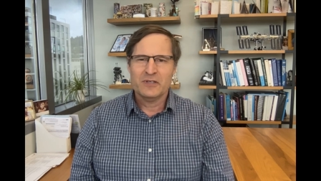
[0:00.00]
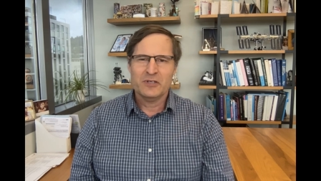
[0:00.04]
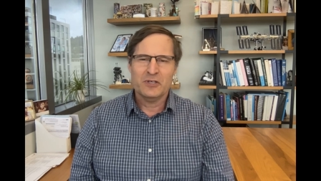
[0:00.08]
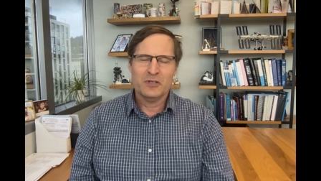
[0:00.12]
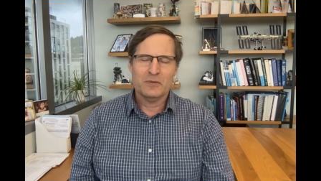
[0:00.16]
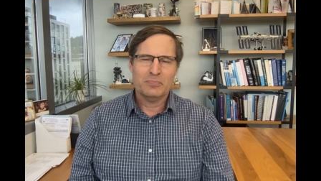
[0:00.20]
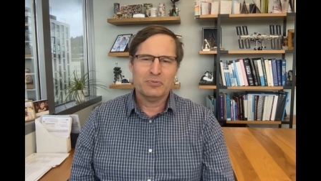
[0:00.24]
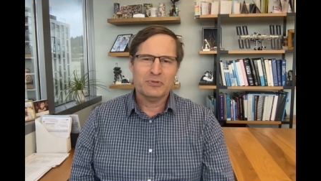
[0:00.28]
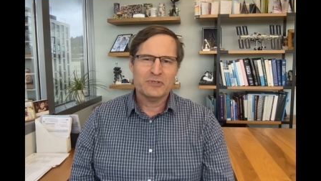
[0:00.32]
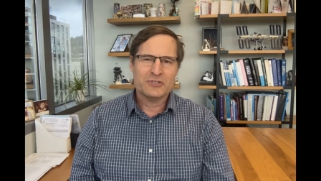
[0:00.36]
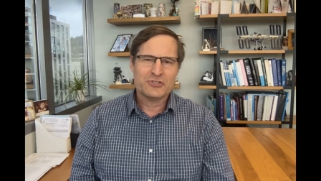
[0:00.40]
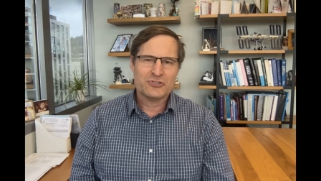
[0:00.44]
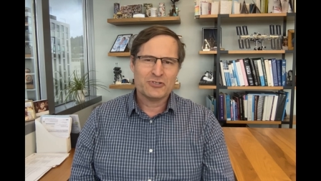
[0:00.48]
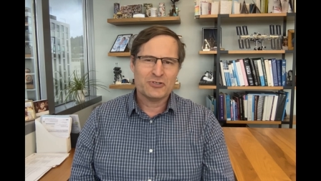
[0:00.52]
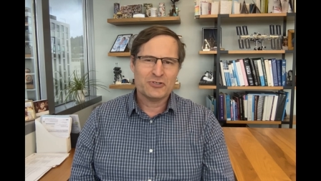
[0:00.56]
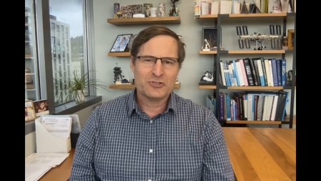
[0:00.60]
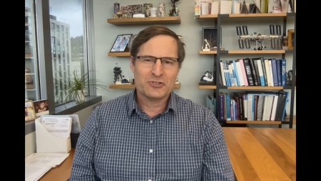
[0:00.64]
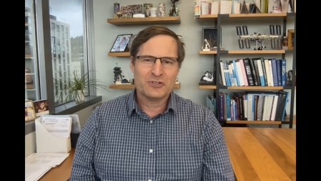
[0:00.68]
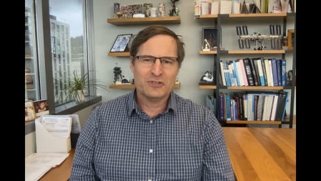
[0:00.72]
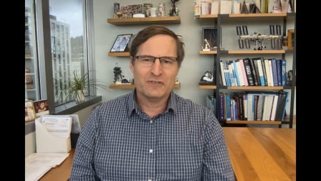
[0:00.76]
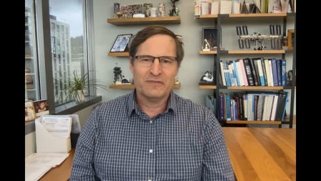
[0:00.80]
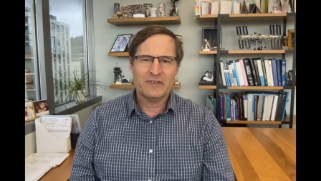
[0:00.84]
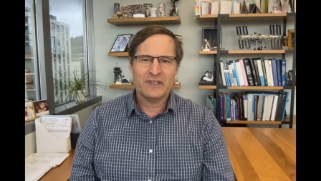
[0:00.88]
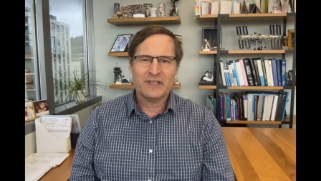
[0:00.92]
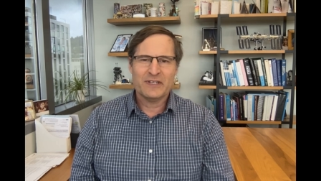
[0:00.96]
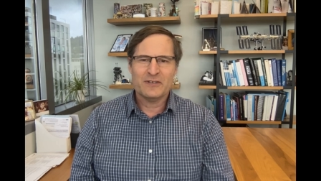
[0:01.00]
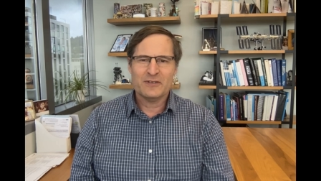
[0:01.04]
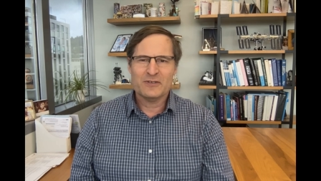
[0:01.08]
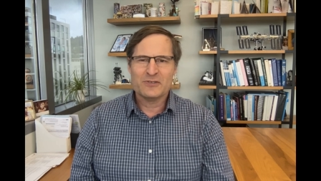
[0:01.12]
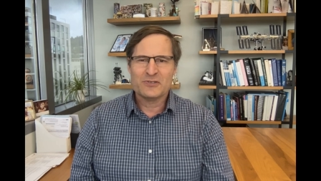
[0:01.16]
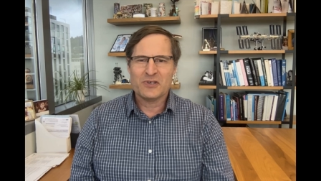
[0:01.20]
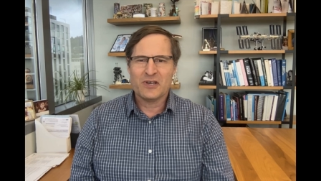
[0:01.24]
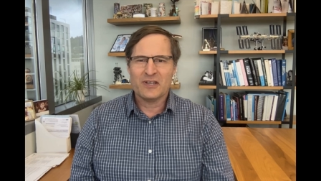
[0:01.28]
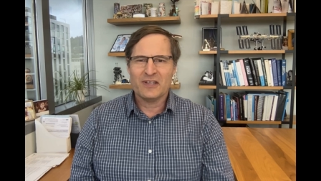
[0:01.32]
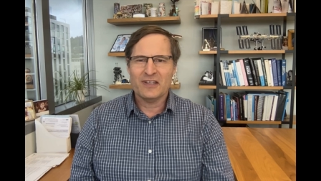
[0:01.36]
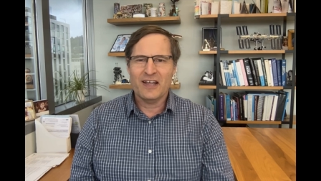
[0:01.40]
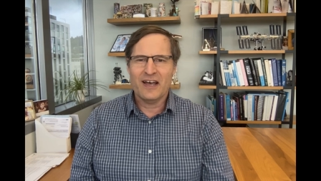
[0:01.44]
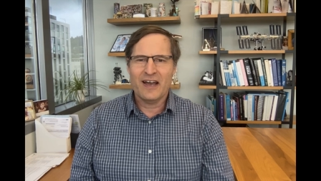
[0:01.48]
put surgical videos
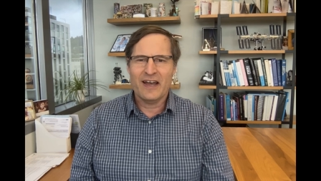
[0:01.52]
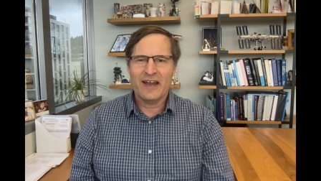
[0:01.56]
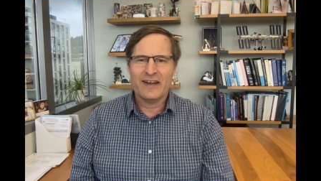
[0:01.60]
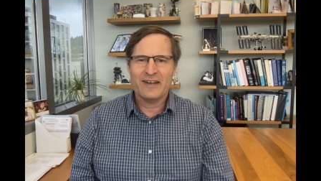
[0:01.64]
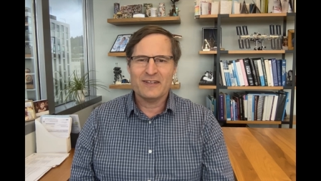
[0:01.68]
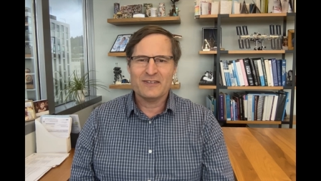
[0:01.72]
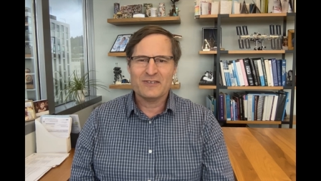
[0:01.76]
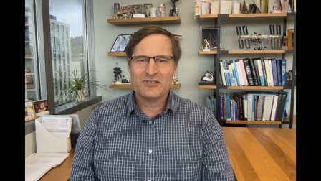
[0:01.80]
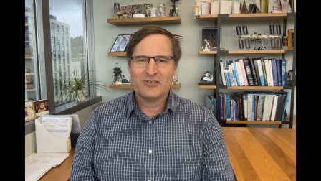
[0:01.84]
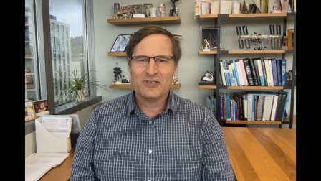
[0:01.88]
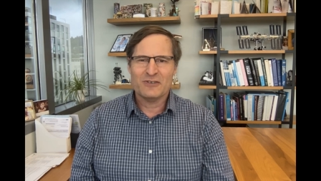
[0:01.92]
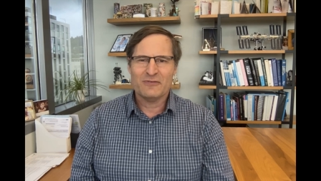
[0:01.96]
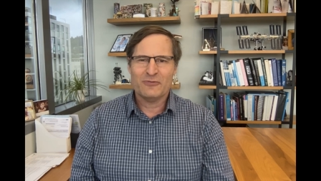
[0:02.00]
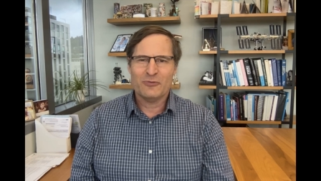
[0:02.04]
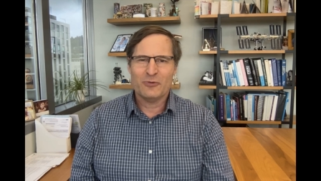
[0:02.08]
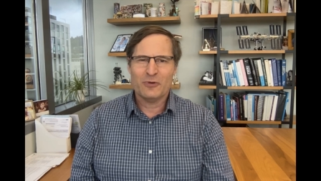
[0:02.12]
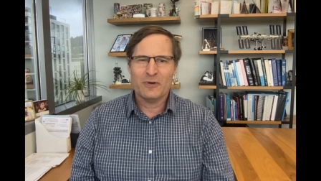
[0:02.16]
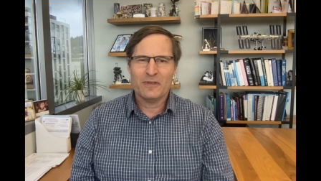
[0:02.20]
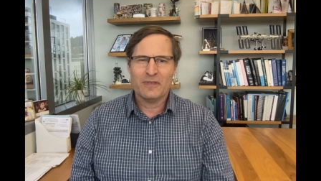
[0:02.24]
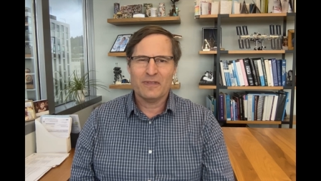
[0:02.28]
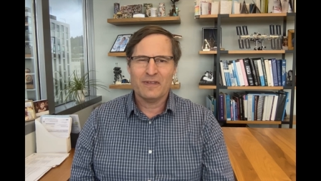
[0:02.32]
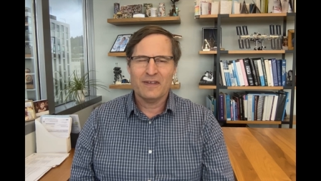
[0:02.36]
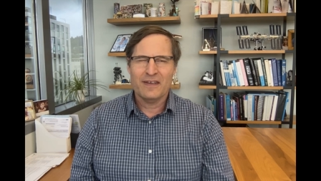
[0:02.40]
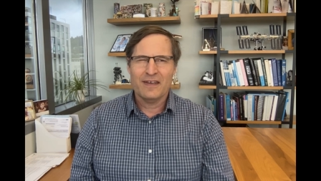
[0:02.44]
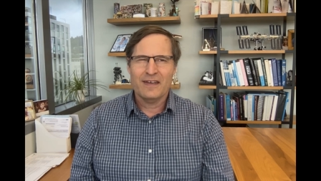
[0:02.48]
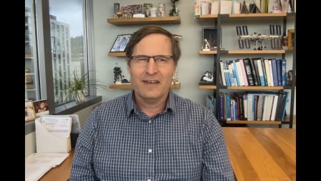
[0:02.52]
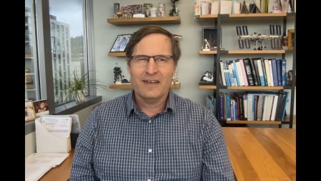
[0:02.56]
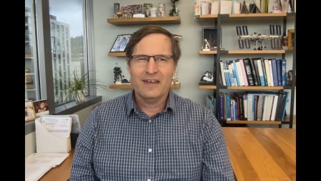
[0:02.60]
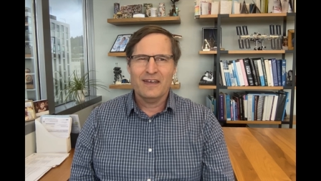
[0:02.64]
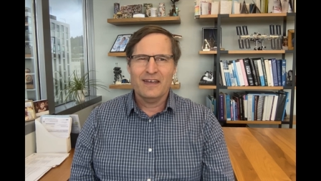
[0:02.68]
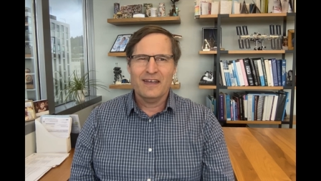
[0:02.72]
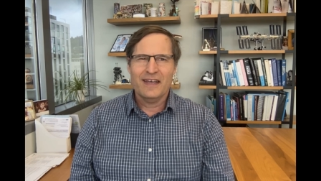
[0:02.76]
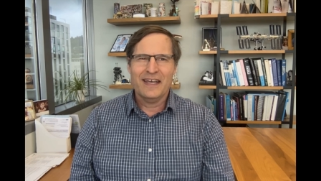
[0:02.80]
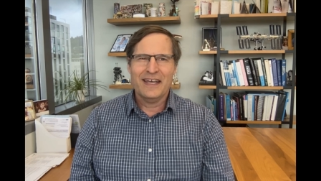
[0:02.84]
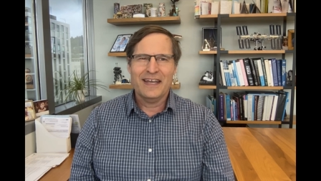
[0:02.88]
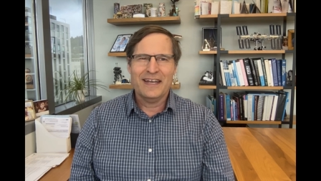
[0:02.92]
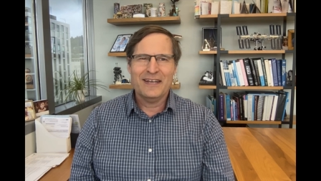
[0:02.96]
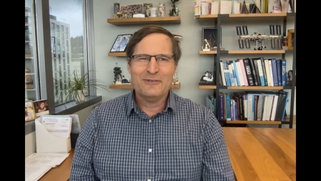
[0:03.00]
online and so forth.
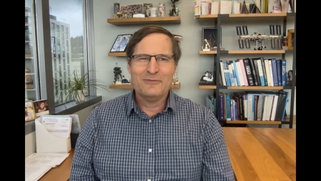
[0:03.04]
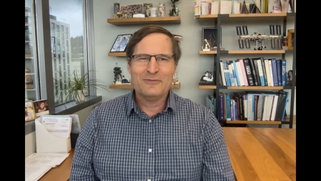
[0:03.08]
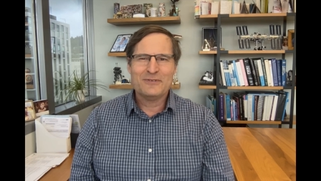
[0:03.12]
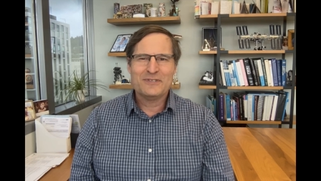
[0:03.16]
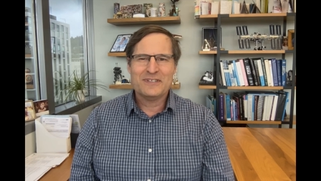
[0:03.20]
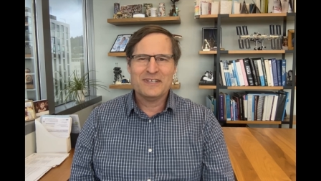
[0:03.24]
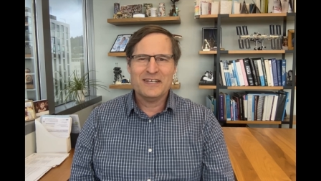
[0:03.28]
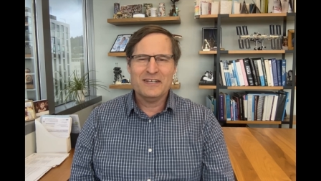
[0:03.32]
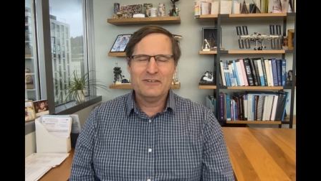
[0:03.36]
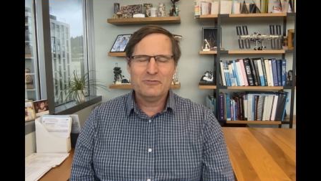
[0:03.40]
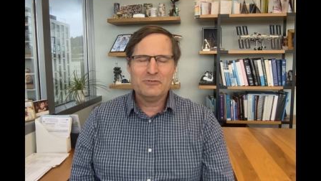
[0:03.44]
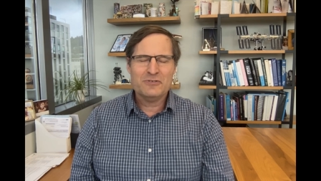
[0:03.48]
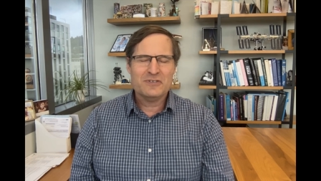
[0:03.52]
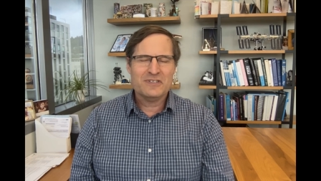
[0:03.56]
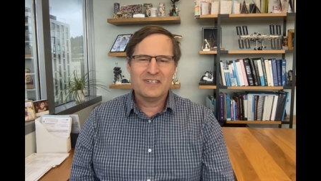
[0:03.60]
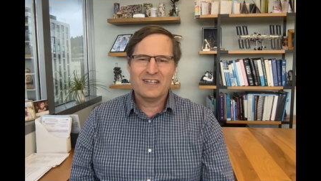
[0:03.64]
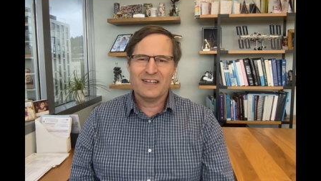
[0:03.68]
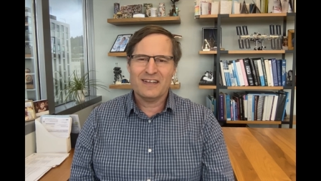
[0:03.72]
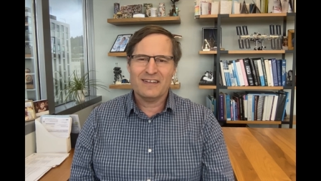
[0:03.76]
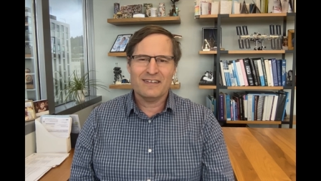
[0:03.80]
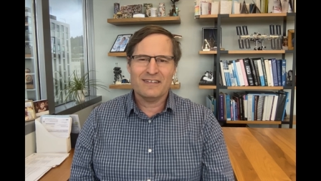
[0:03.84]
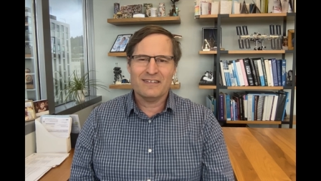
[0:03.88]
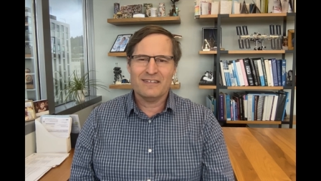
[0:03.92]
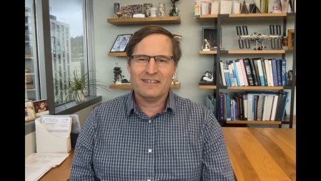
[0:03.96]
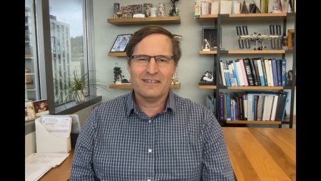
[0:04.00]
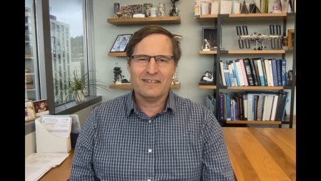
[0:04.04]
And it was an interesting